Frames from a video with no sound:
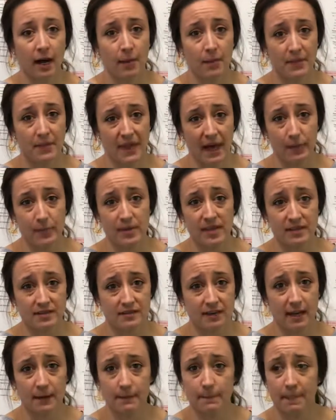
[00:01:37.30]
That being
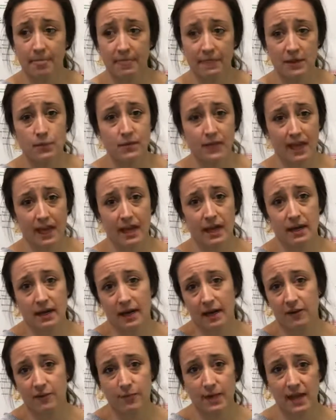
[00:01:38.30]
said, you can
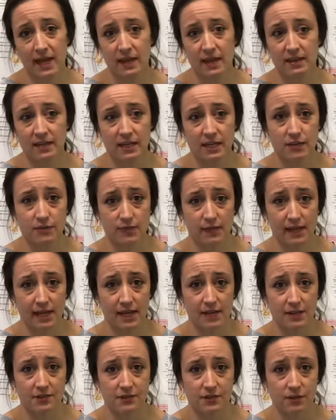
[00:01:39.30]
have pain that is
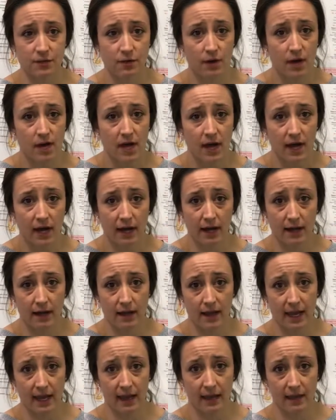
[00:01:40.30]
related to
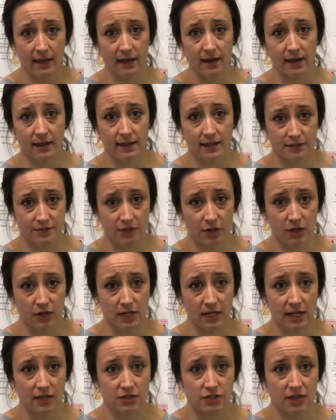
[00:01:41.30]
a disc
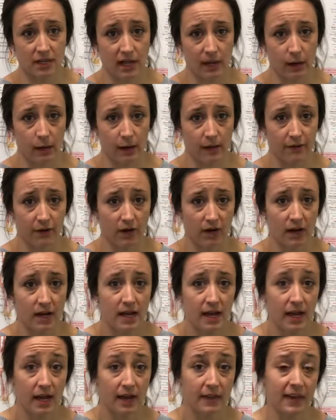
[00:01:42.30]
herniation. However,
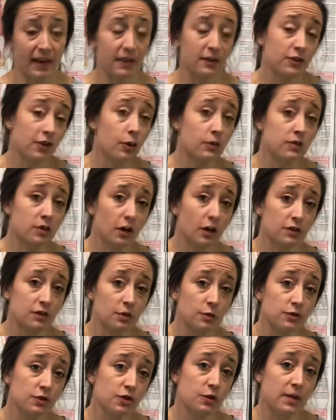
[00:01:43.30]
those also
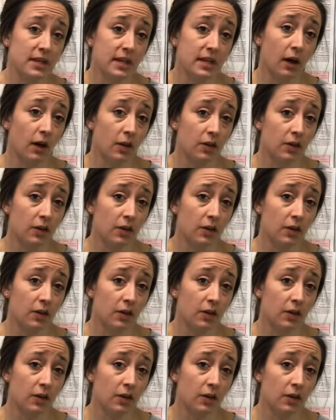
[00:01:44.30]
do heal.